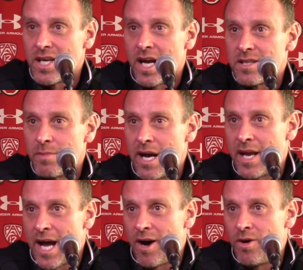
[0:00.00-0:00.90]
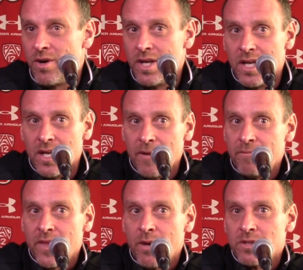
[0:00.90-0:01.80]
talked about how
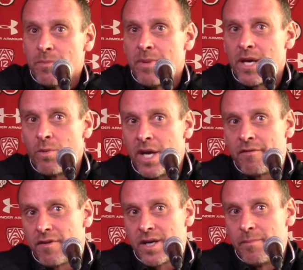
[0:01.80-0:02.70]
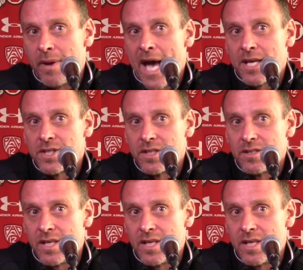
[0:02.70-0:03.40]
it was a big week for compassion.